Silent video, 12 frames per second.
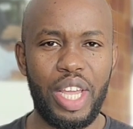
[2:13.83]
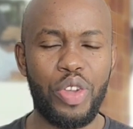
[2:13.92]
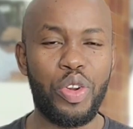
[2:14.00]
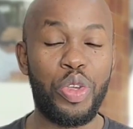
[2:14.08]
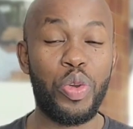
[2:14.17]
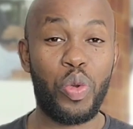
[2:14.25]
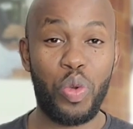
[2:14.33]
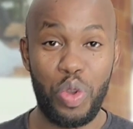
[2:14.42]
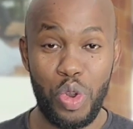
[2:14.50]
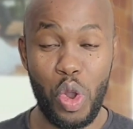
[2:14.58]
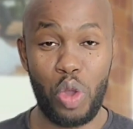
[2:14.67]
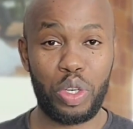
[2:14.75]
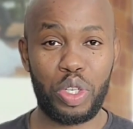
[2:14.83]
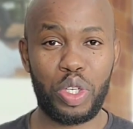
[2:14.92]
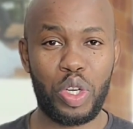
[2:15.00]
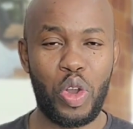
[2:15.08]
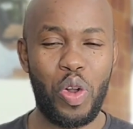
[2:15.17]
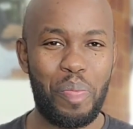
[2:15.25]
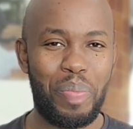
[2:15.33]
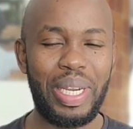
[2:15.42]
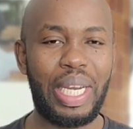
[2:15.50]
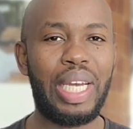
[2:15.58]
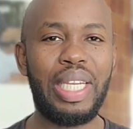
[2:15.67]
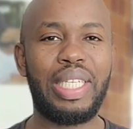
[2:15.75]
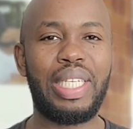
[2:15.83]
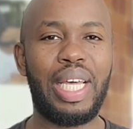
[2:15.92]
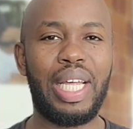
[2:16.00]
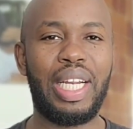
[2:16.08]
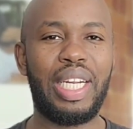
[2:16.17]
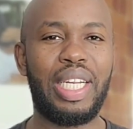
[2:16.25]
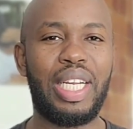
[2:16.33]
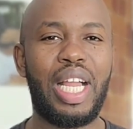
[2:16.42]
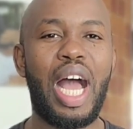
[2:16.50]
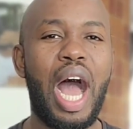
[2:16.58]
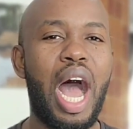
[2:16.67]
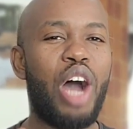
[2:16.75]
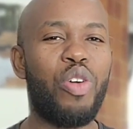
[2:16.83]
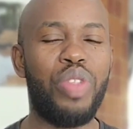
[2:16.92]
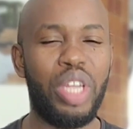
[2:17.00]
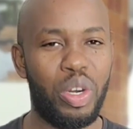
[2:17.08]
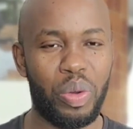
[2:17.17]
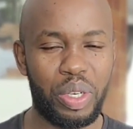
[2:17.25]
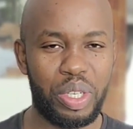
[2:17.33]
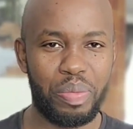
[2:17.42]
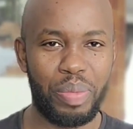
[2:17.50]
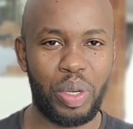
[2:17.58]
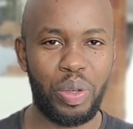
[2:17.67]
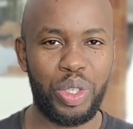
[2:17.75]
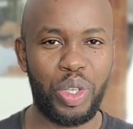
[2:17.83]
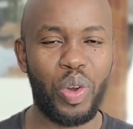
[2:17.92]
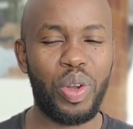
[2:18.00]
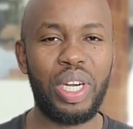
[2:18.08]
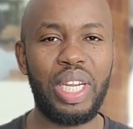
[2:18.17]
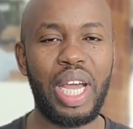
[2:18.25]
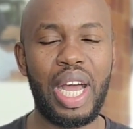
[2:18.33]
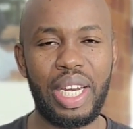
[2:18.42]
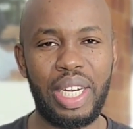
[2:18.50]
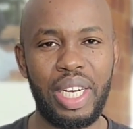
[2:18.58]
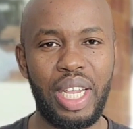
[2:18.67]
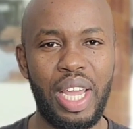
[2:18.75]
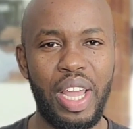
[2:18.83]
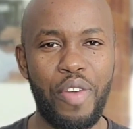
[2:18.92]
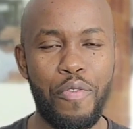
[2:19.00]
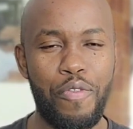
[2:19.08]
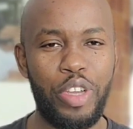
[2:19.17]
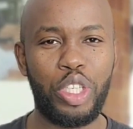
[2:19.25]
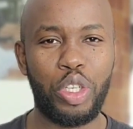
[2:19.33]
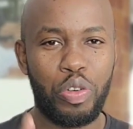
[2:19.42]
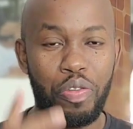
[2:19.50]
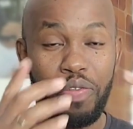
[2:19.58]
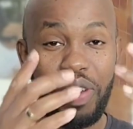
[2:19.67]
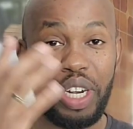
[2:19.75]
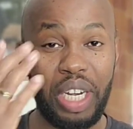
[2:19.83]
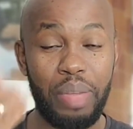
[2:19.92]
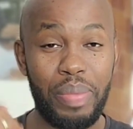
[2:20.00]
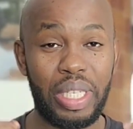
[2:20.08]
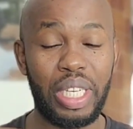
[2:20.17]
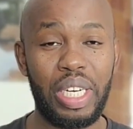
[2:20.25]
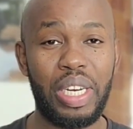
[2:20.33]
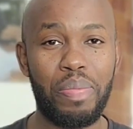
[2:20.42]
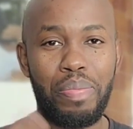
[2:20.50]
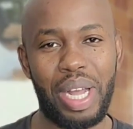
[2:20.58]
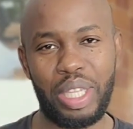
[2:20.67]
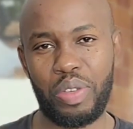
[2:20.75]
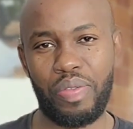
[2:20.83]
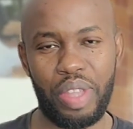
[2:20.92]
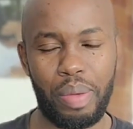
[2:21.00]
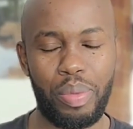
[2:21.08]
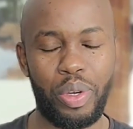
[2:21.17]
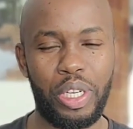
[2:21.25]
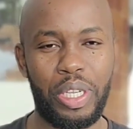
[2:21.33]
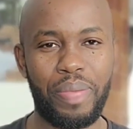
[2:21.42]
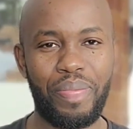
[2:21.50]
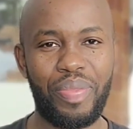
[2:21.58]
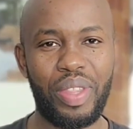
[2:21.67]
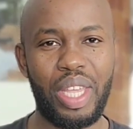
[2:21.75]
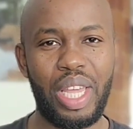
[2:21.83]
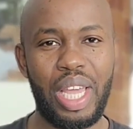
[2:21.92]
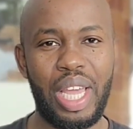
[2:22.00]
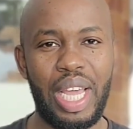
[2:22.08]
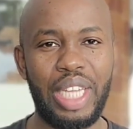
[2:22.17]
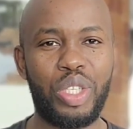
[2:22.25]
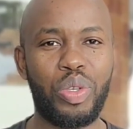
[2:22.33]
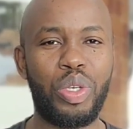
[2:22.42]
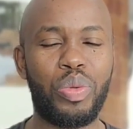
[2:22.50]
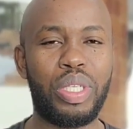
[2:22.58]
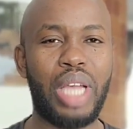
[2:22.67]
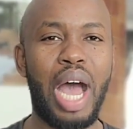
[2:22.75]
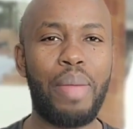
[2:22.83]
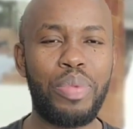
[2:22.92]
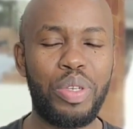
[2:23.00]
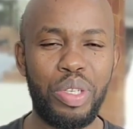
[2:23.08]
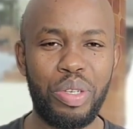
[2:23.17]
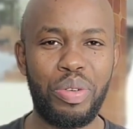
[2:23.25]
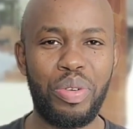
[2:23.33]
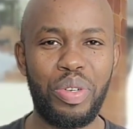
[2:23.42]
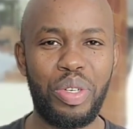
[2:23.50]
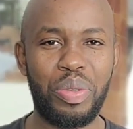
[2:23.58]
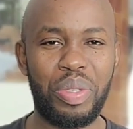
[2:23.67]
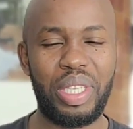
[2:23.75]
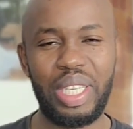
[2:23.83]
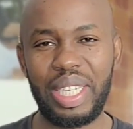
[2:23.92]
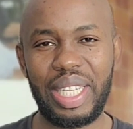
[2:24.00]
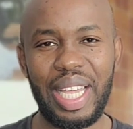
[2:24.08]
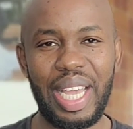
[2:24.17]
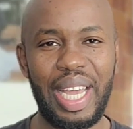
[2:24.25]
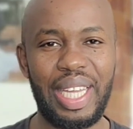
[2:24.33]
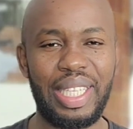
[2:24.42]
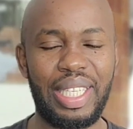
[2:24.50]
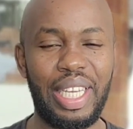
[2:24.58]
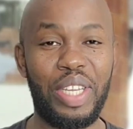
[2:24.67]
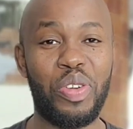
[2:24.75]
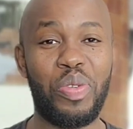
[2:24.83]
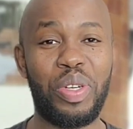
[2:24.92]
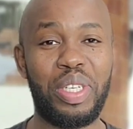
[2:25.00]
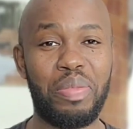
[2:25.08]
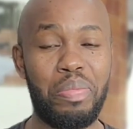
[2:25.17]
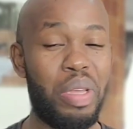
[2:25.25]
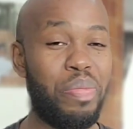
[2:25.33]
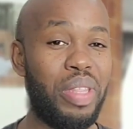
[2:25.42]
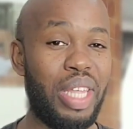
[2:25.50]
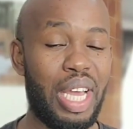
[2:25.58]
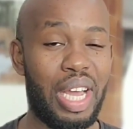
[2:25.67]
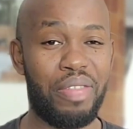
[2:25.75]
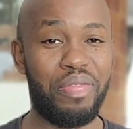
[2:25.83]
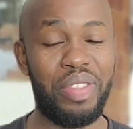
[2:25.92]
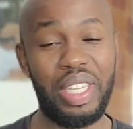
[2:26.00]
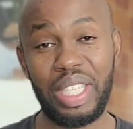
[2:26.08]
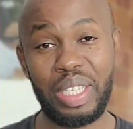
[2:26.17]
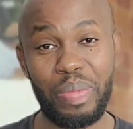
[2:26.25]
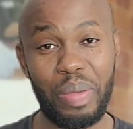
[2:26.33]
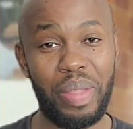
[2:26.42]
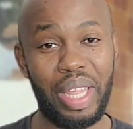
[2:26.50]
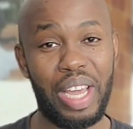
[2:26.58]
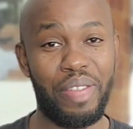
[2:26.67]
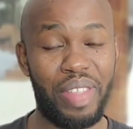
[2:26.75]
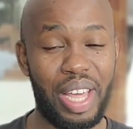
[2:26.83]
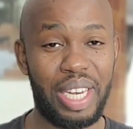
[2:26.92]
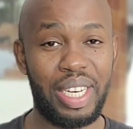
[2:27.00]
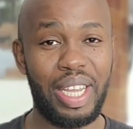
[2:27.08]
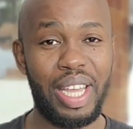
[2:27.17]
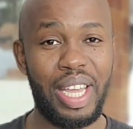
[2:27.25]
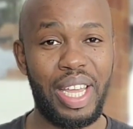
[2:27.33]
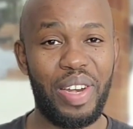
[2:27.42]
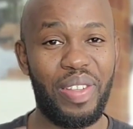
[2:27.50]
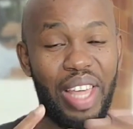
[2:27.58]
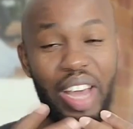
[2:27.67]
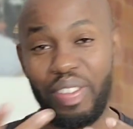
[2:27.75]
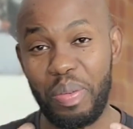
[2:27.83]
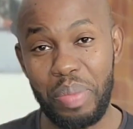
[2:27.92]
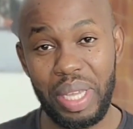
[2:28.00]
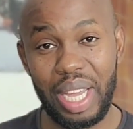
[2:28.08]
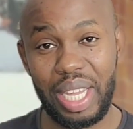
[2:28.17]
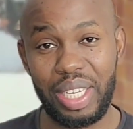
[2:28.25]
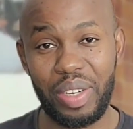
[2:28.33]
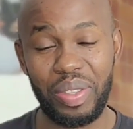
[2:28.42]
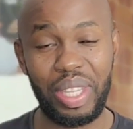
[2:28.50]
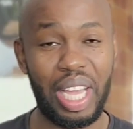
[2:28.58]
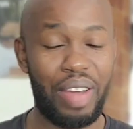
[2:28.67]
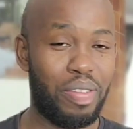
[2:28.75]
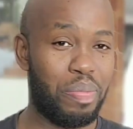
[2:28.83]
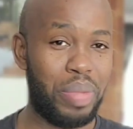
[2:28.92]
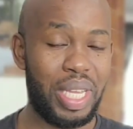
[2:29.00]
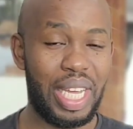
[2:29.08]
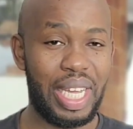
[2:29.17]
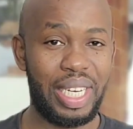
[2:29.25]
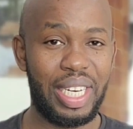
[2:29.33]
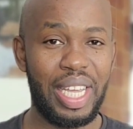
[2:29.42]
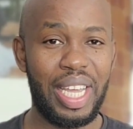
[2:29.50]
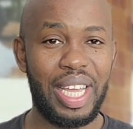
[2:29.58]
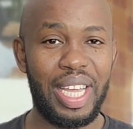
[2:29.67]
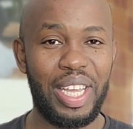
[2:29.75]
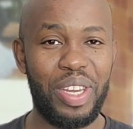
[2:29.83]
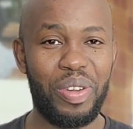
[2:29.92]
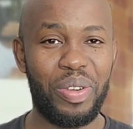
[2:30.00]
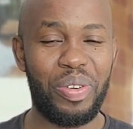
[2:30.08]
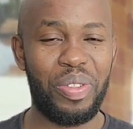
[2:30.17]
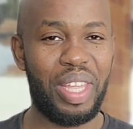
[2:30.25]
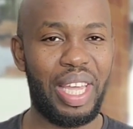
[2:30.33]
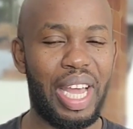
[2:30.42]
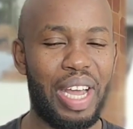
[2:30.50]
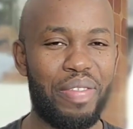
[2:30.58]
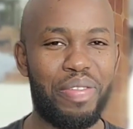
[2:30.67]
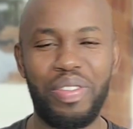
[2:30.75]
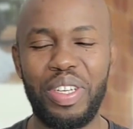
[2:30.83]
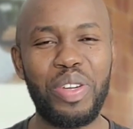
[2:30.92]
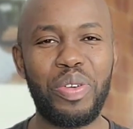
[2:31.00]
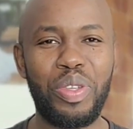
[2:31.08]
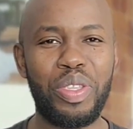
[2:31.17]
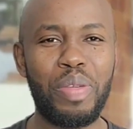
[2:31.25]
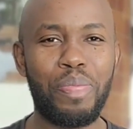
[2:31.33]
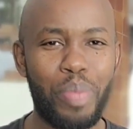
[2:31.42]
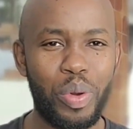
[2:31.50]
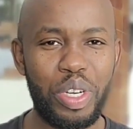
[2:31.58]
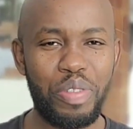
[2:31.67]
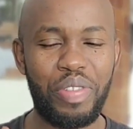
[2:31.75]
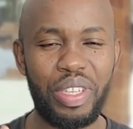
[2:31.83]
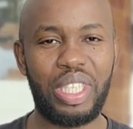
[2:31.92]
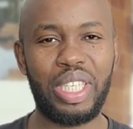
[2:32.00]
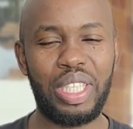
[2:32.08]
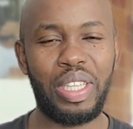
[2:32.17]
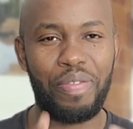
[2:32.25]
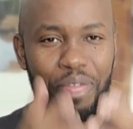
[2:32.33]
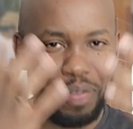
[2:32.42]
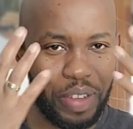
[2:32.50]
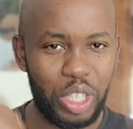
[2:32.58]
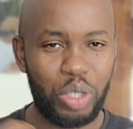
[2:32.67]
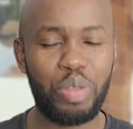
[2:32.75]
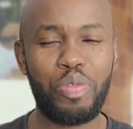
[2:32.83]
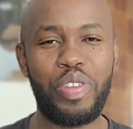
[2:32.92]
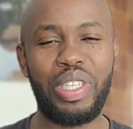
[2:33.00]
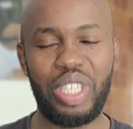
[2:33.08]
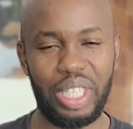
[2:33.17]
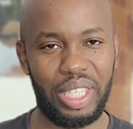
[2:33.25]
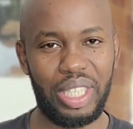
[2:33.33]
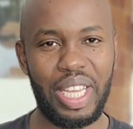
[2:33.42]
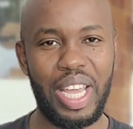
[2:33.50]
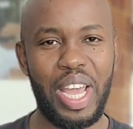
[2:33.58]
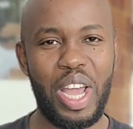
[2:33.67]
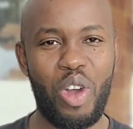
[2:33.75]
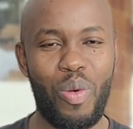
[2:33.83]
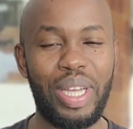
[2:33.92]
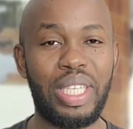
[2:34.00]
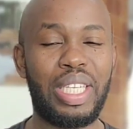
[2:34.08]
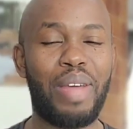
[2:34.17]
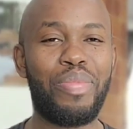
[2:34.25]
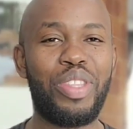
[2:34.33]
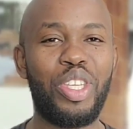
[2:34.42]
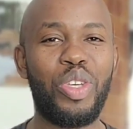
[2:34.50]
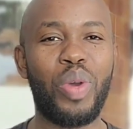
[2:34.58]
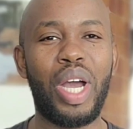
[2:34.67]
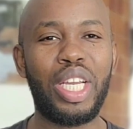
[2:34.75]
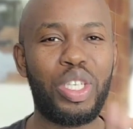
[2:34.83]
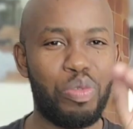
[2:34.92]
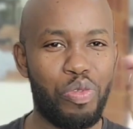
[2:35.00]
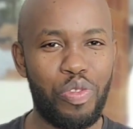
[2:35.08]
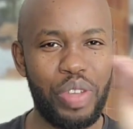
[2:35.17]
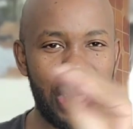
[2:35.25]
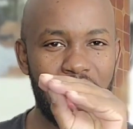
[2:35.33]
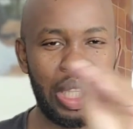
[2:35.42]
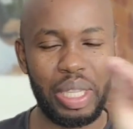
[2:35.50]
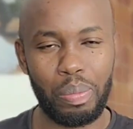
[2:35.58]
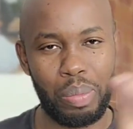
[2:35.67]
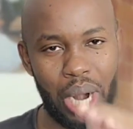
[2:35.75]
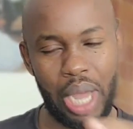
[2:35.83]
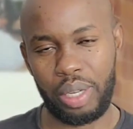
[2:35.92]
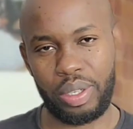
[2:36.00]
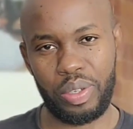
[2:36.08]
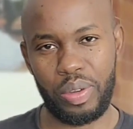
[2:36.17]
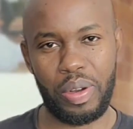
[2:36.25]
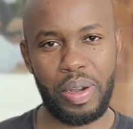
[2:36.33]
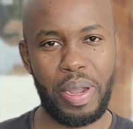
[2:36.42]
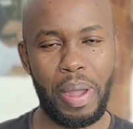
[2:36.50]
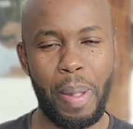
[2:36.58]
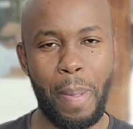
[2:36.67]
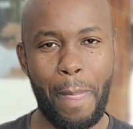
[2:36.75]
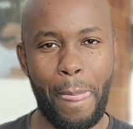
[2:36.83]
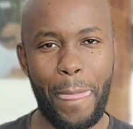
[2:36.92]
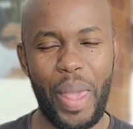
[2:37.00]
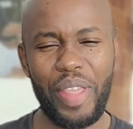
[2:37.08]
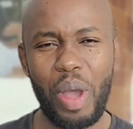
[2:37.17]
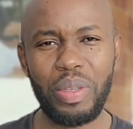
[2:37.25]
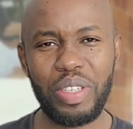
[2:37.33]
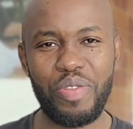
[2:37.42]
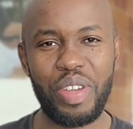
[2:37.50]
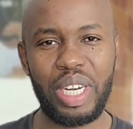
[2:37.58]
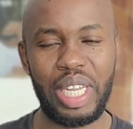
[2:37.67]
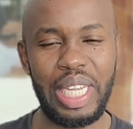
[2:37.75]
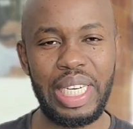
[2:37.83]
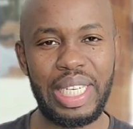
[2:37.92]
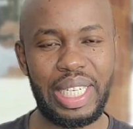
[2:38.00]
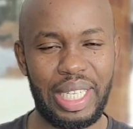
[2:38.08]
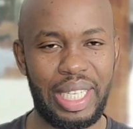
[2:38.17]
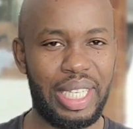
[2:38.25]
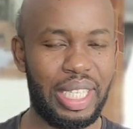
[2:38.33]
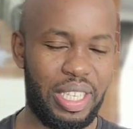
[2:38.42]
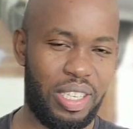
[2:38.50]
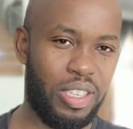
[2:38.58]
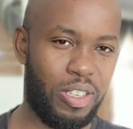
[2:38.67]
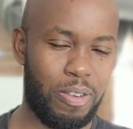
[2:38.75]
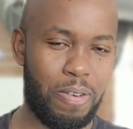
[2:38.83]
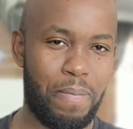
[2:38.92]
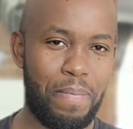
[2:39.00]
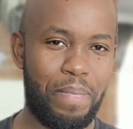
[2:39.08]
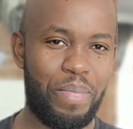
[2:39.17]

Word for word: you know, you could not completely tell how they looked because you only had vision of very limited parts of their body. And so it was up to you to sit there and say, you know what, maybe they have this, maybe they have that. Do they have a beard? Don't they have a beard? You know, do they have, you know, the body feature, the facial features was something you had to fill in the blanks on. And that was a very interesting season.